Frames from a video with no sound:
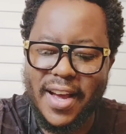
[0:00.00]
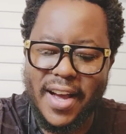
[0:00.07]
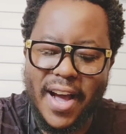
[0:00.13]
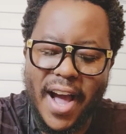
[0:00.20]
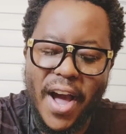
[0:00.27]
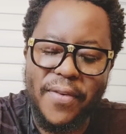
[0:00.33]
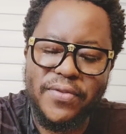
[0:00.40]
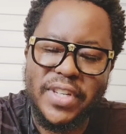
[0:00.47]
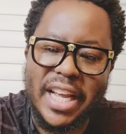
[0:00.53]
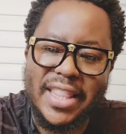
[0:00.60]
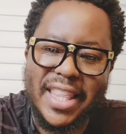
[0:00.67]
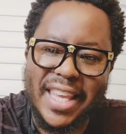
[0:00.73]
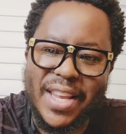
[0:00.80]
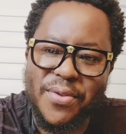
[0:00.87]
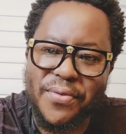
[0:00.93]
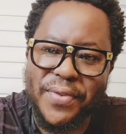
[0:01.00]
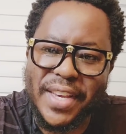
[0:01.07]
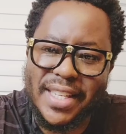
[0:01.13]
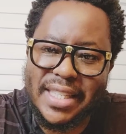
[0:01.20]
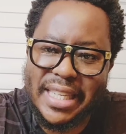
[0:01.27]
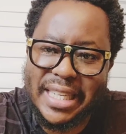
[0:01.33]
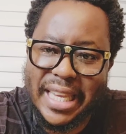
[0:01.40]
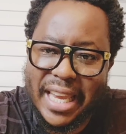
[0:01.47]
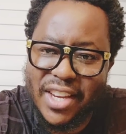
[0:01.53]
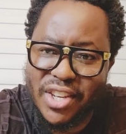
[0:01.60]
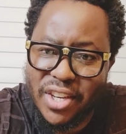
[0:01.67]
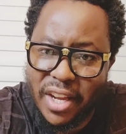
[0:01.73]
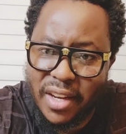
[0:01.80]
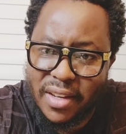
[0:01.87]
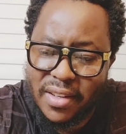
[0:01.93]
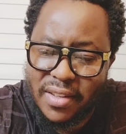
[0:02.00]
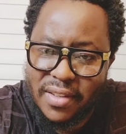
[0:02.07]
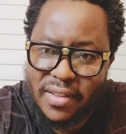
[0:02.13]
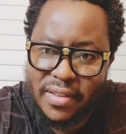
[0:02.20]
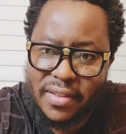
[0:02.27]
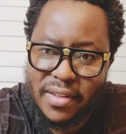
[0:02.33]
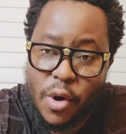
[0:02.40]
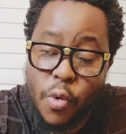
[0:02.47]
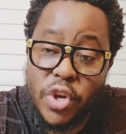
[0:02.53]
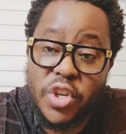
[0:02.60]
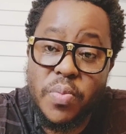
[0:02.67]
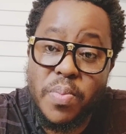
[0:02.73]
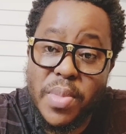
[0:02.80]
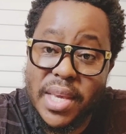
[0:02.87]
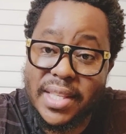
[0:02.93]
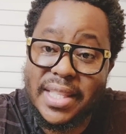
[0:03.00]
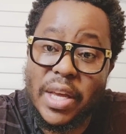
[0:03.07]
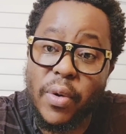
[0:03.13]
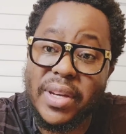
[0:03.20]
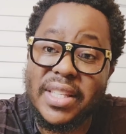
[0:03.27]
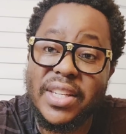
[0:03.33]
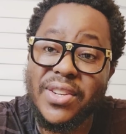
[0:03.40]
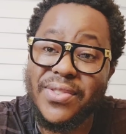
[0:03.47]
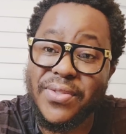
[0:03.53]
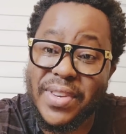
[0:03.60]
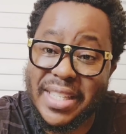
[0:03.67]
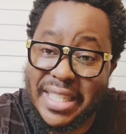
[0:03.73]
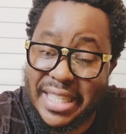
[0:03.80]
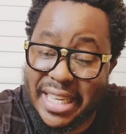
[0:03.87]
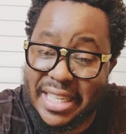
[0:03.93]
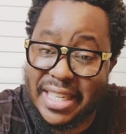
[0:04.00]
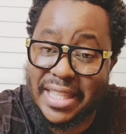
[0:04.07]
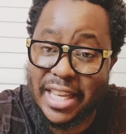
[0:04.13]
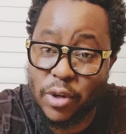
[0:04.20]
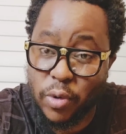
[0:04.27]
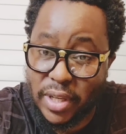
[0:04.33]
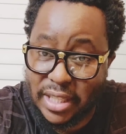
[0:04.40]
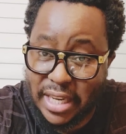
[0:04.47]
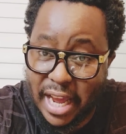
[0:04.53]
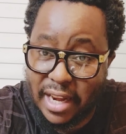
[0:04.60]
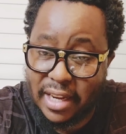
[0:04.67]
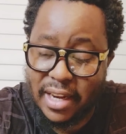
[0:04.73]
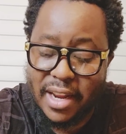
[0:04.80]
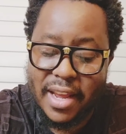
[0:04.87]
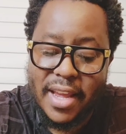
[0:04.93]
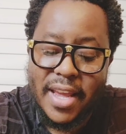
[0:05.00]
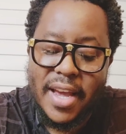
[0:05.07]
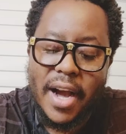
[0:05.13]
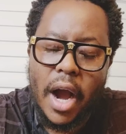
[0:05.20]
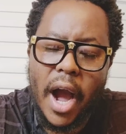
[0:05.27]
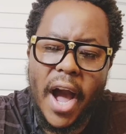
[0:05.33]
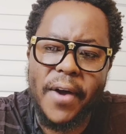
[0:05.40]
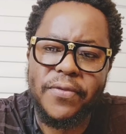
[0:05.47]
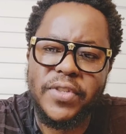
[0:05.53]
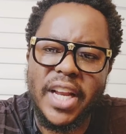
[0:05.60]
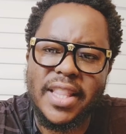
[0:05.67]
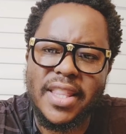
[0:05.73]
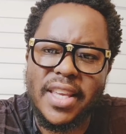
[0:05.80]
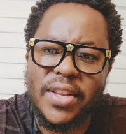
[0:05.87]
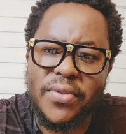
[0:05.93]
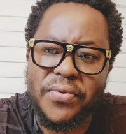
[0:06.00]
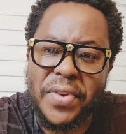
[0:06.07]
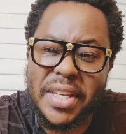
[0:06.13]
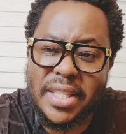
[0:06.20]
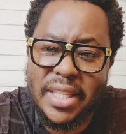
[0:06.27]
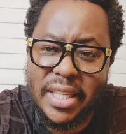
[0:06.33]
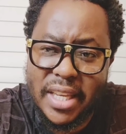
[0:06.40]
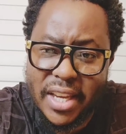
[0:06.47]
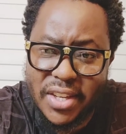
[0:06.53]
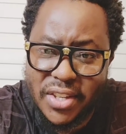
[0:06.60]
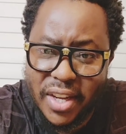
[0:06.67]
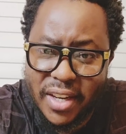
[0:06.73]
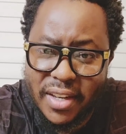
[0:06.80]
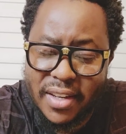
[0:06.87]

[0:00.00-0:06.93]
after the investigation, which means there was an investigation that was done, after the investigation,